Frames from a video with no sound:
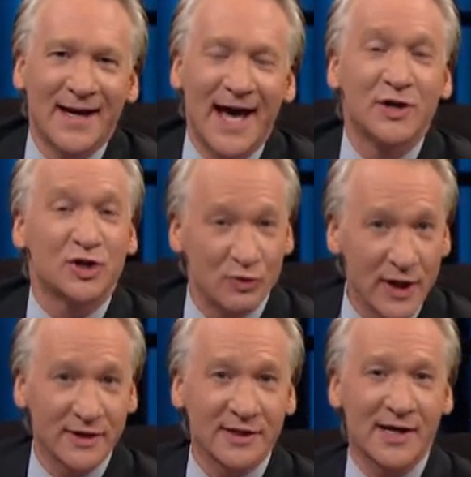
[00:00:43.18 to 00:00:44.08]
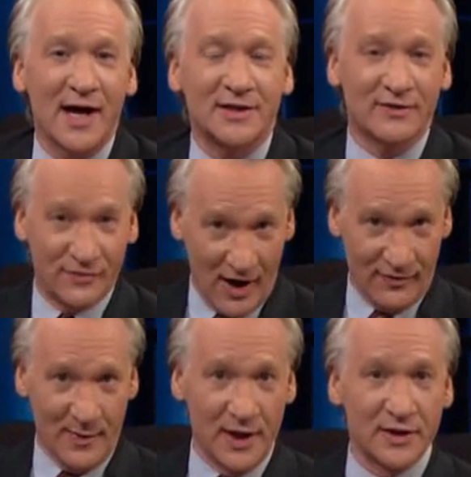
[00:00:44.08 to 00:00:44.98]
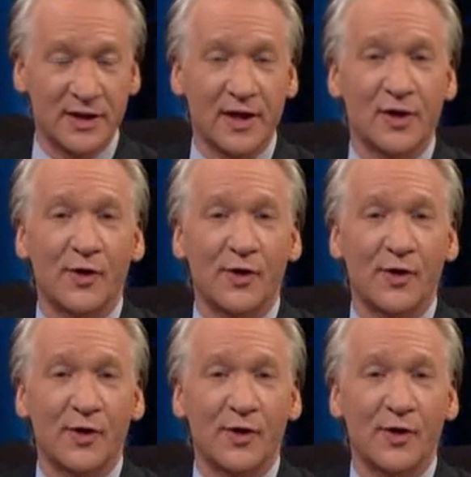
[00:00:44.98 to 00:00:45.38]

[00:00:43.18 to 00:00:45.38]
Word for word: and shrink the size of government until it